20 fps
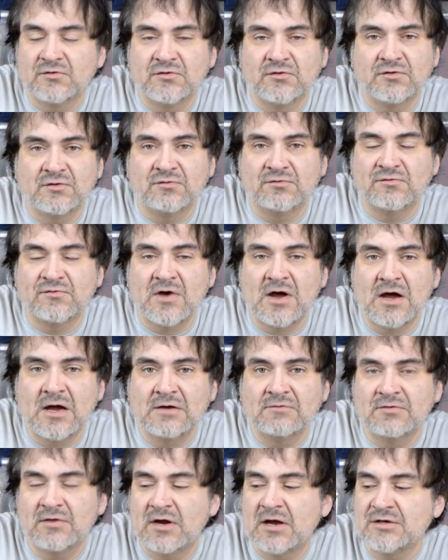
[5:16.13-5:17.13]
to
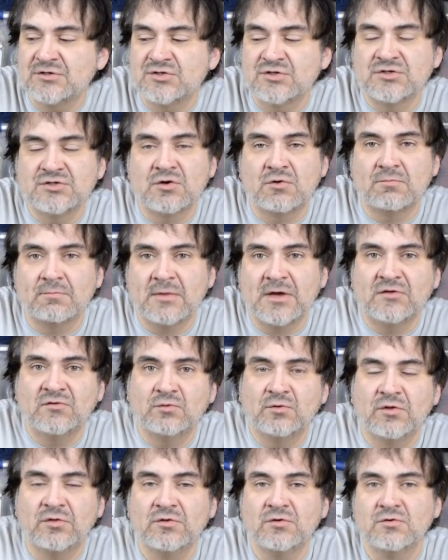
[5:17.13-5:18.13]
$5 that I just don't mess
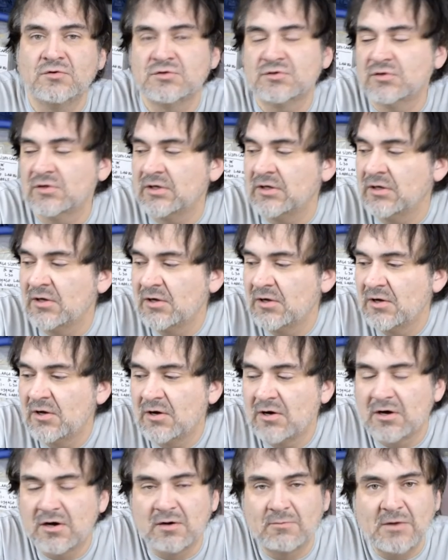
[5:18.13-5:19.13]
with usually.
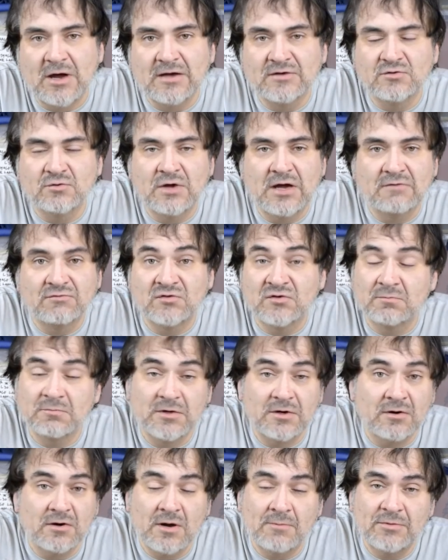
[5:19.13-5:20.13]
I do have some
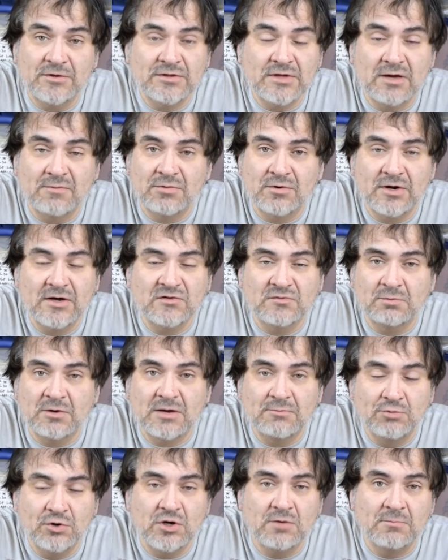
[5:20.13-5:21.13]
that are up at that price, but
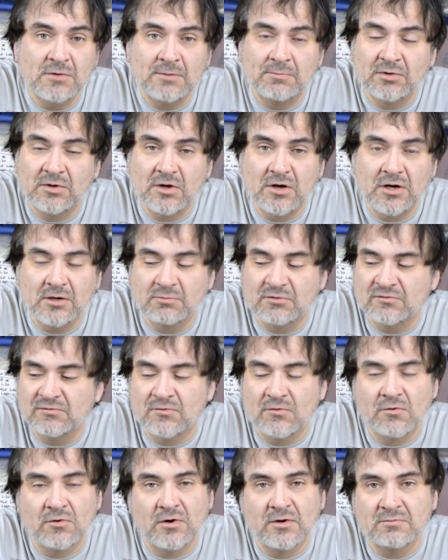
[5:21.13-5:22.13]
I put them up long
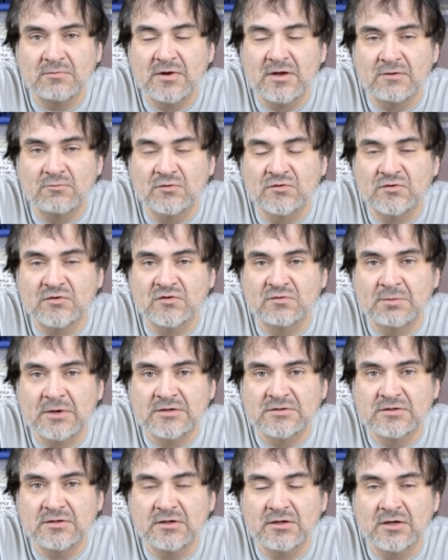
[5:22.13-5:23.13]
before and was
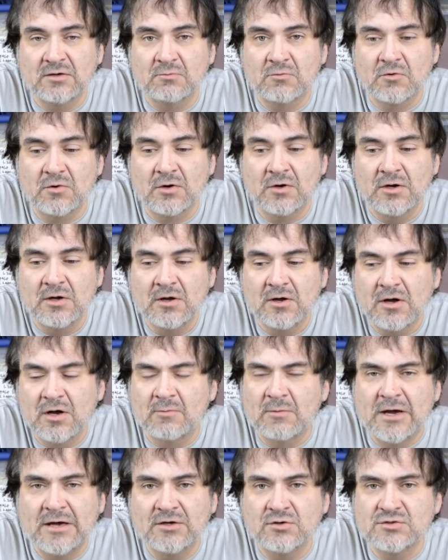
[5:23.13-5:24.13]
expecting to get more.
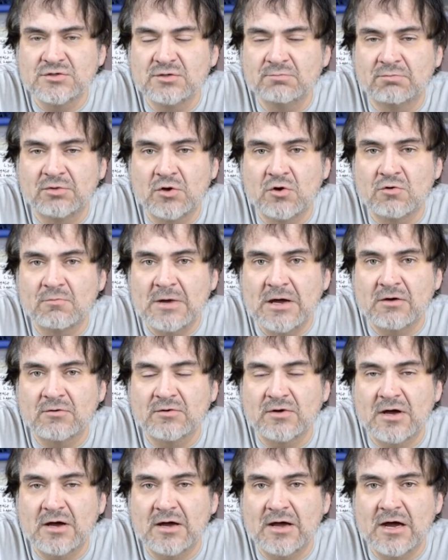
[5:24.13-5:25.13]
I usually blow them
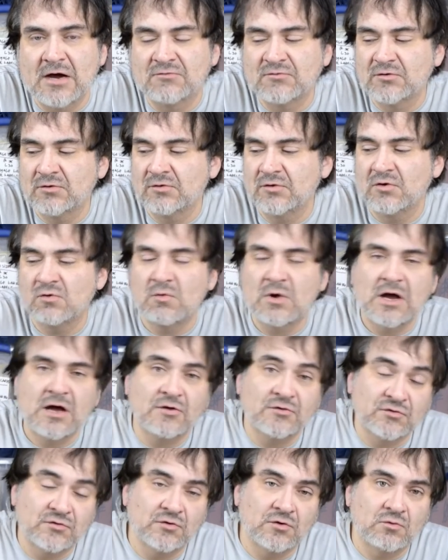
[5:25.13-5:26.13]
out after a little
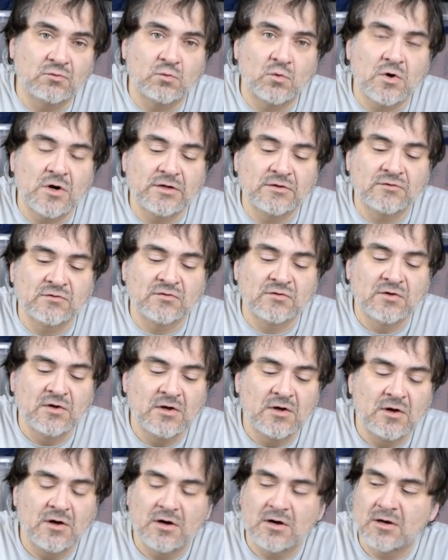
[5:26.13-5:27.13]
while, certain ones.
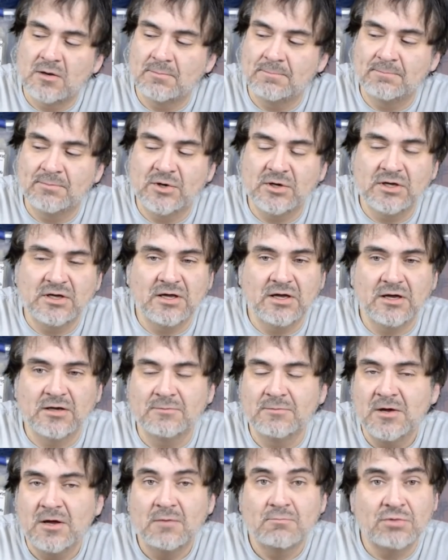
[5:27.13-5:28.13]
But
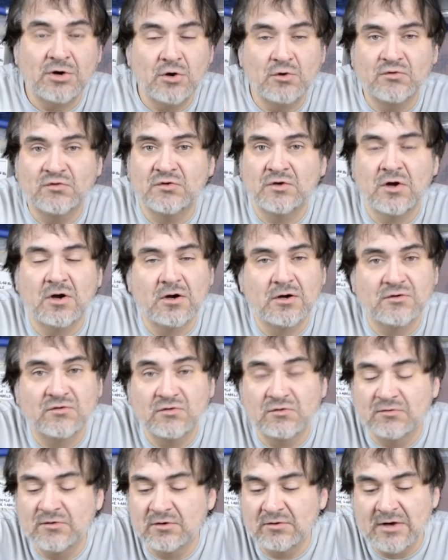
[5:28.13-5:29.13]
again, postcards,
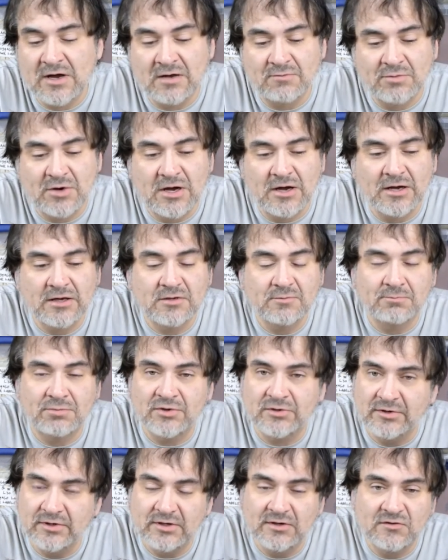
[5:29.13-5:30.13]
if you're not buying them,
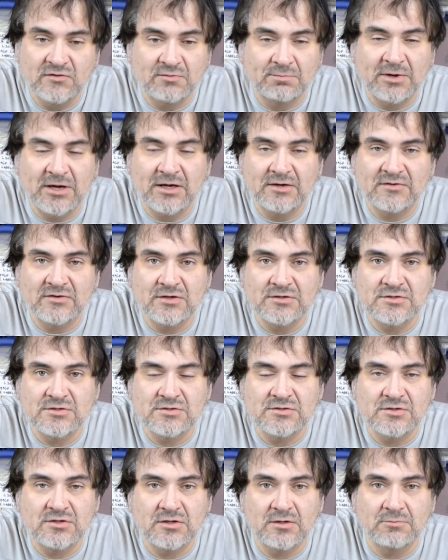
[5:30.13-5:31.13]
please pay
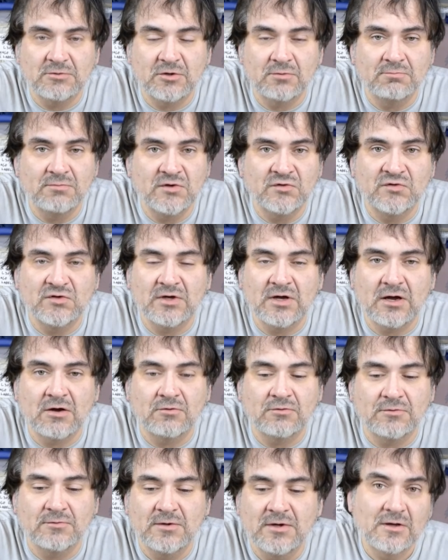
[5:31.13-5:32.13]
attention to them. You're missing
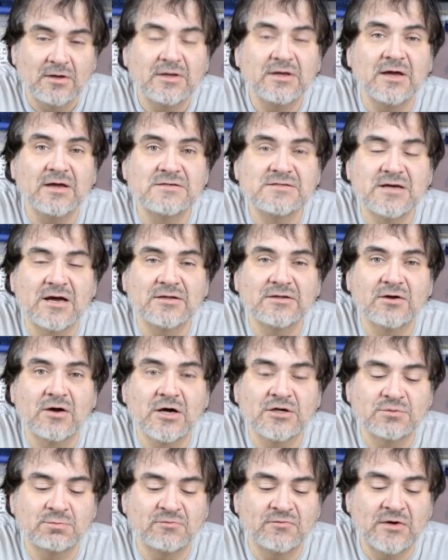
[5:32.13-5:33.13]
out. Again, Don the
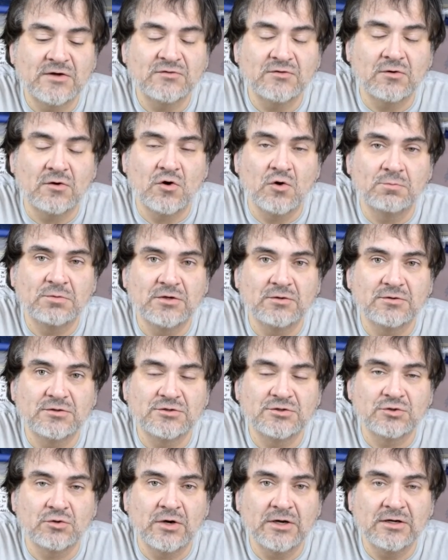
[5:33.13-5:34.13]
Auction Professor, hope you
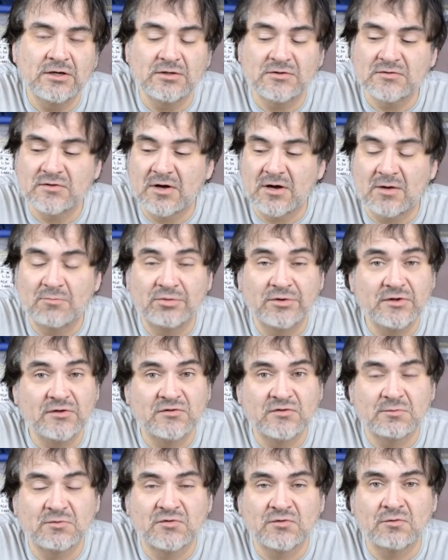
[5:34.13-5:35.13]
enjoyed it. Please
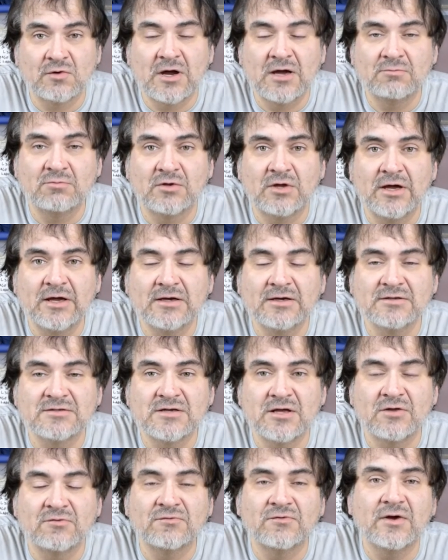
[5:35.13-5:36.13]
subscribe, like,
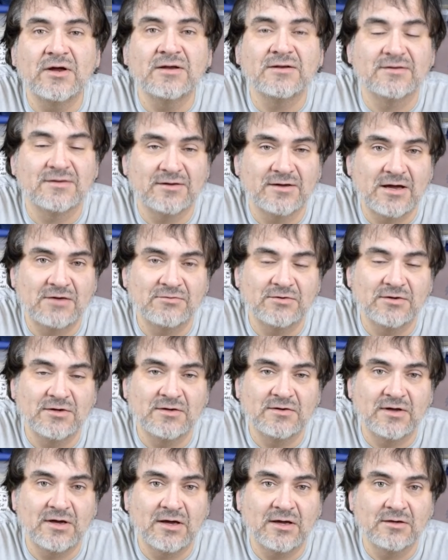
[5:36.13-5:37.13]
tell a friend. Have a
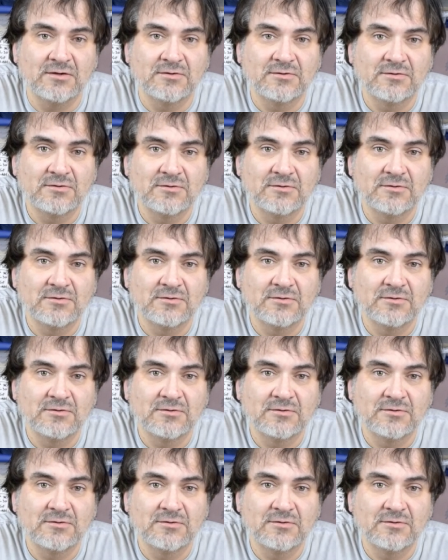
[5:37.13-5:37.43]
good day.